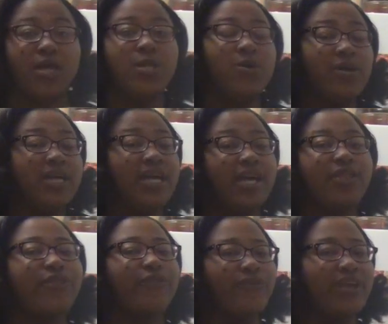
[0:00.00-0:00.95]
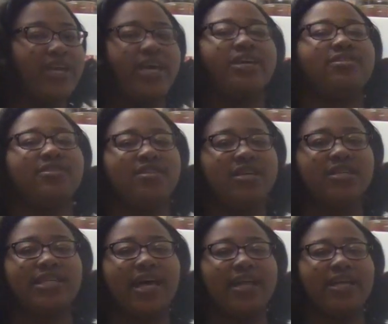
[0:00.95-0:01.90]
You can get 3
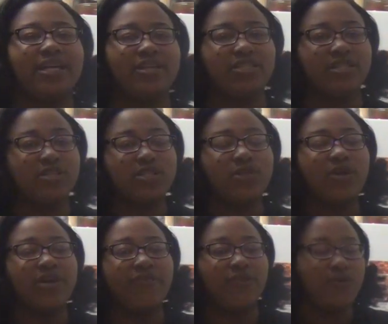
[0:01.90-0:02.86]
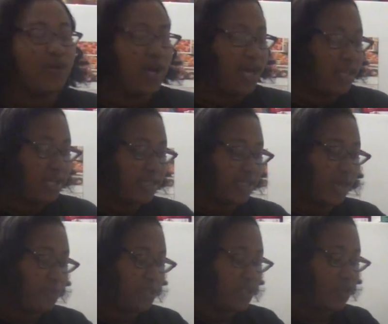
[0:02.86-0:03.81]
quesadillas out of each. So if you cut this
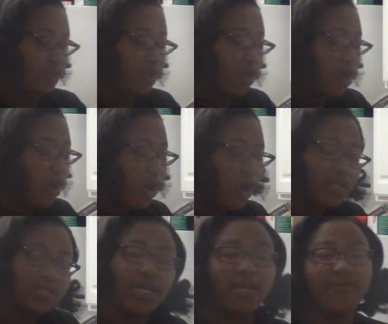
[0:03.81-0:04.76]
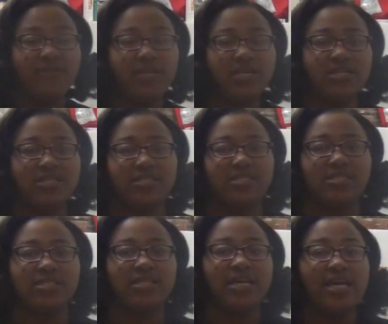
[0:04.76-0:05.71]
up into all 10 of these
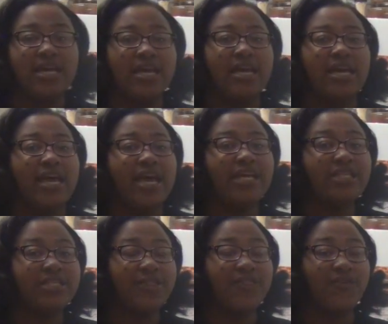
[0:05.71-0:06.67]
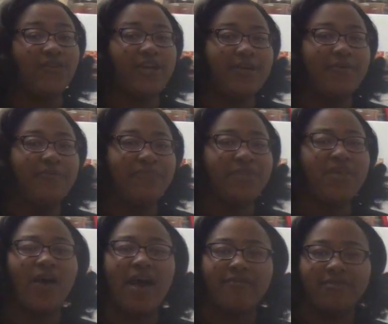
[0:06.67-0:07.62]
into 3,
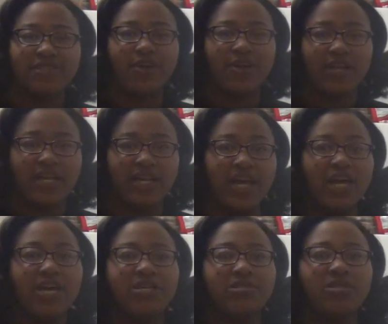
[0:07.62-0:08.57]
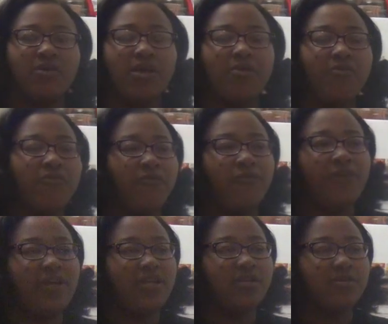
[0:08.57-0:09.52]
you'll have 30. So it will
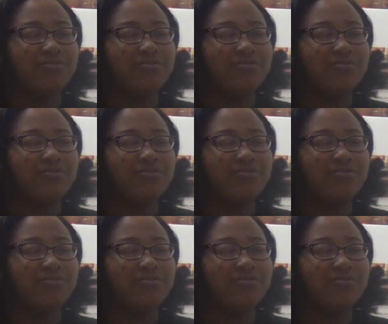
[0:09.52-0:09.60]
feed,